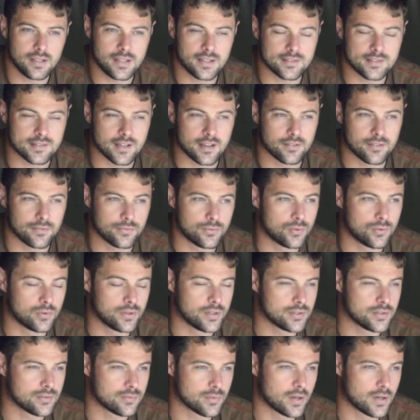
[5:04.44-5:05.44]
he's out of 40
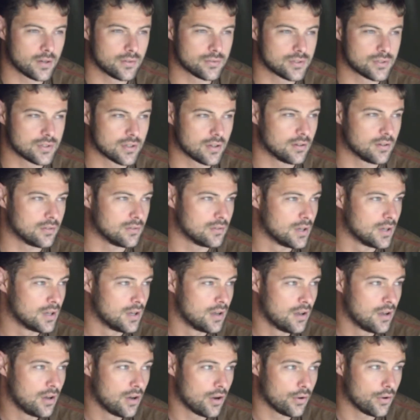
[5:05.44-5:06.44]
as well, so
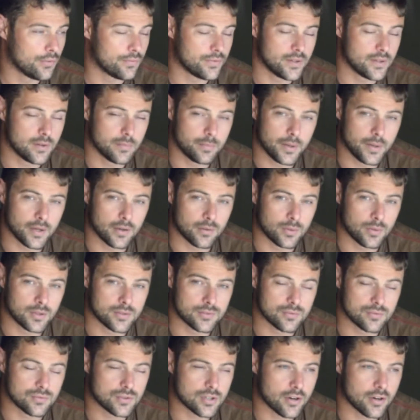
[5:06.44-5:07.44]
hopefully the bigger
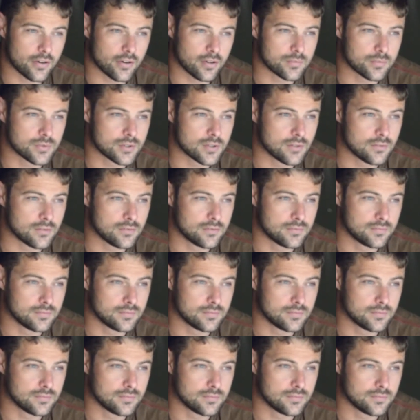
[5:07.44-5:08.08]
ones will turn up soon.